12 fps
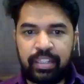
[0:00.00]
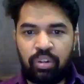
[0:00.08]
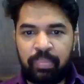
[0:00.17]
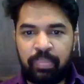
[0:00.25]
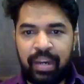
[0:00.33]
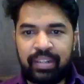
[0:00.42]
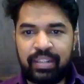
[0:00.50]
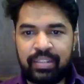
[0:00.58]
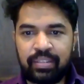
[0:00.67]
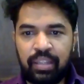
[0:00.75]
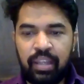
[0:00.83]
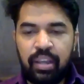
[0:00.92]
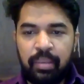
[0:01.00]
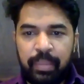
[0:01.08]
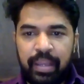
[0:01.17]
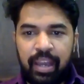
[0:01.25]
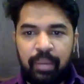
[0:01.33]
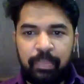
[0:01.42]
cannot practice P
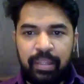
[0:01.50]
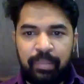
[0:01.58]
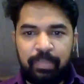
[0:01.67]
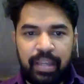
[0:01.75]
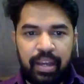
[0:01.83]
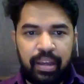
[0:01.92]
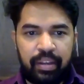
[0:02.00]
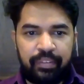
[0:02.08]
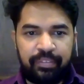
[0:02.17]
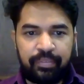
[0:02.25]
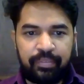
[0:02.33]
R P, P R F,